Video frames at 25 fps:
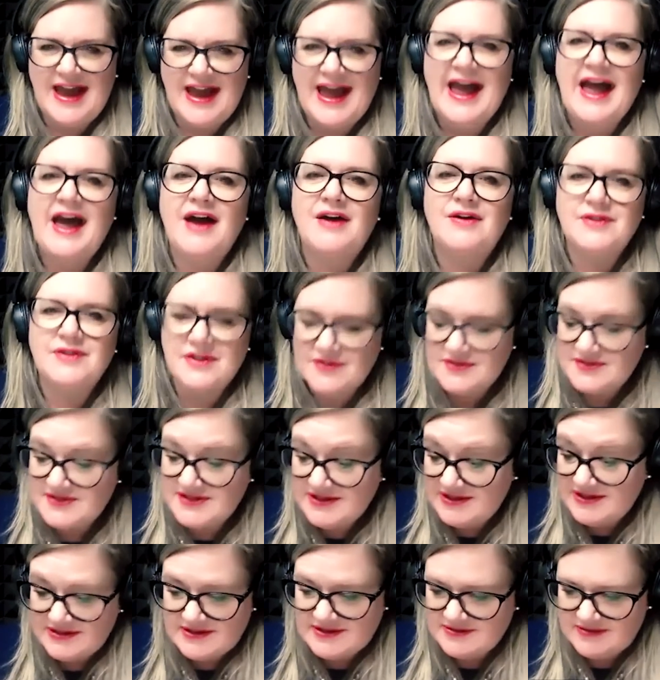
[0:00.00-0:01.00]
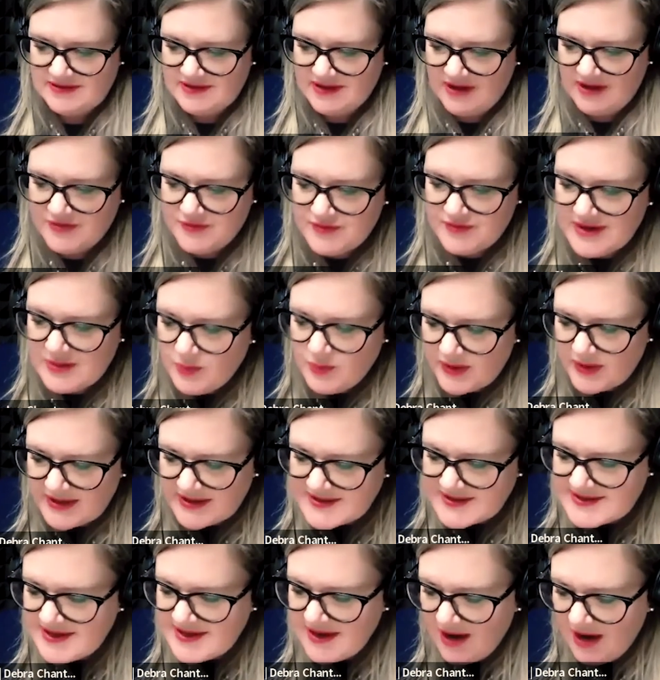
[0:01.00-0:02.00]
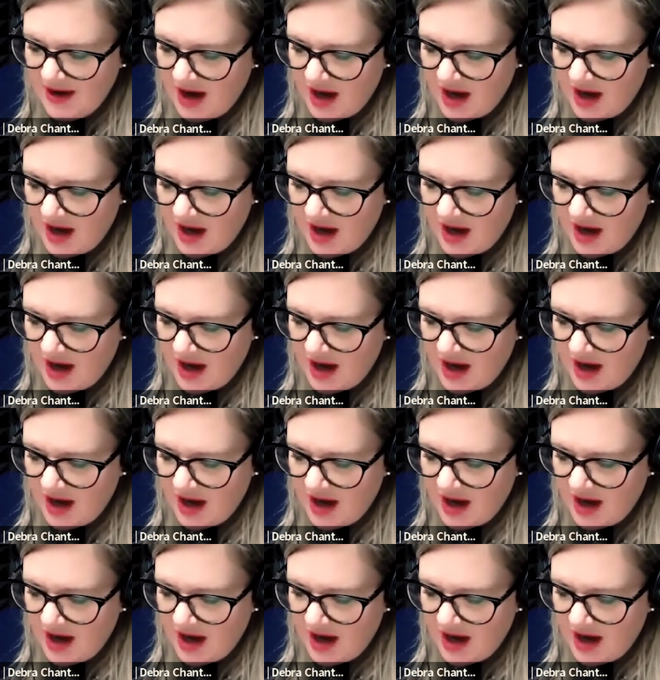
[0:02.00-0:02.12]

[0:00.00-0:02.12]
how you did you know three weeks